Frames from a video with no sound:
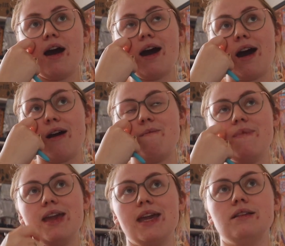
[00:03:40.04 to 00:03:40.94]

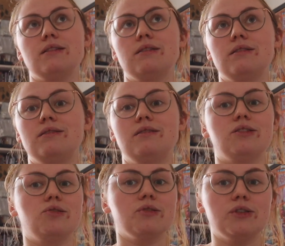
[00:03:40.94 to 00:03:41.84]

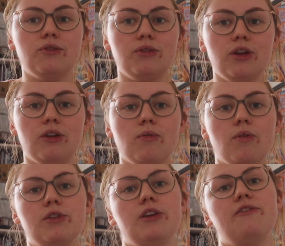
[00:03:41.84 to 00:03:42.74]
does not suit you,
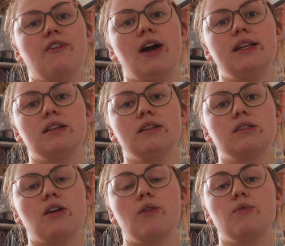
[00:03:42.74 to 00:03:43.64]
or you find a
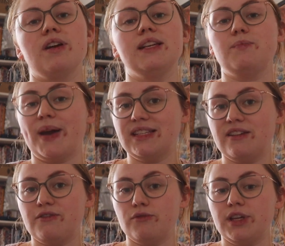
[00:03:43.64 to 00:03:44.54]
style that is
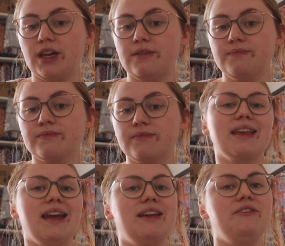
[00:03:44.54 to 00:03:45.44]
better for you.
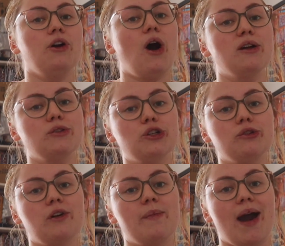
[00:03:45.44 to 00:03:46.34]
And if you're
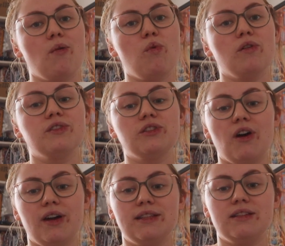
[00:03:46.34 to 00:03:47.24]
unsure about what
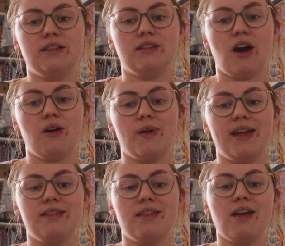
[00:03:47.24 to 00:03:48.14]
size to start
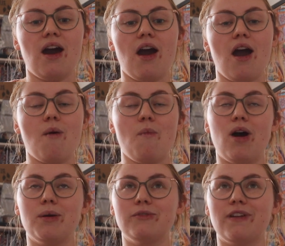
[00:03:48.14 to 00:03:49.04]
with,
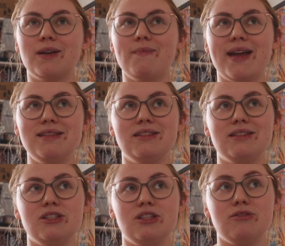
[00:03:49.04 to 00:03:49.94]
I would
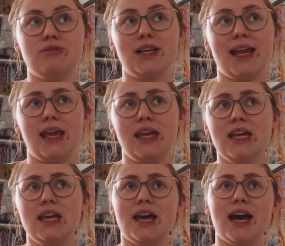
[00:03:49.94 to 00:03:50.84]
recommend usually
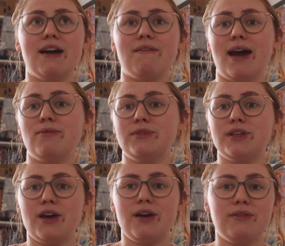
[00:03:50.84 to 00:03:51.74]
around
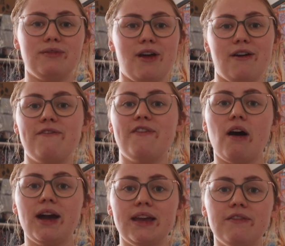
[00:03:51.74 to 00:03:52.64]
a
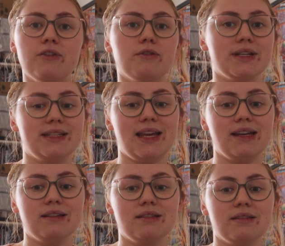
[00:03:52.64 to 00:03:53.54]
5 or a
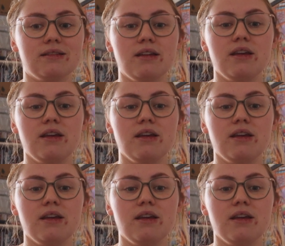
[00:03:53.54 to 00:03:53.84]
6,